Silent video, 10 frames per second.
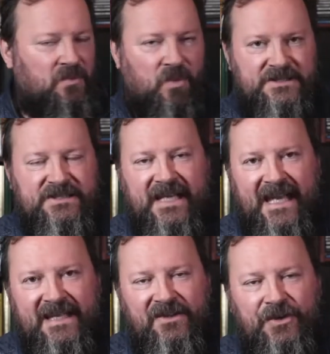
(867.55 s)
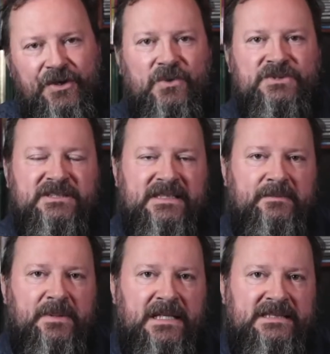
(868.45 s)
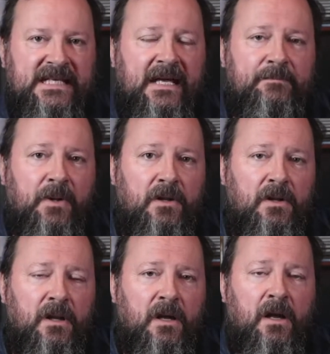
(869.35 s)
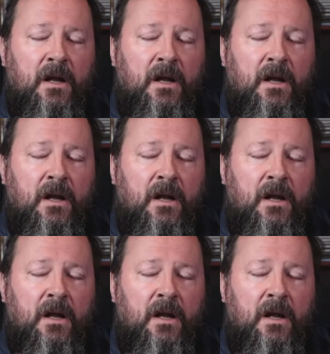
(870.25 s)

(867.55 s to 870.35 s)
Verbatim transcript: Once again, to use a simple example,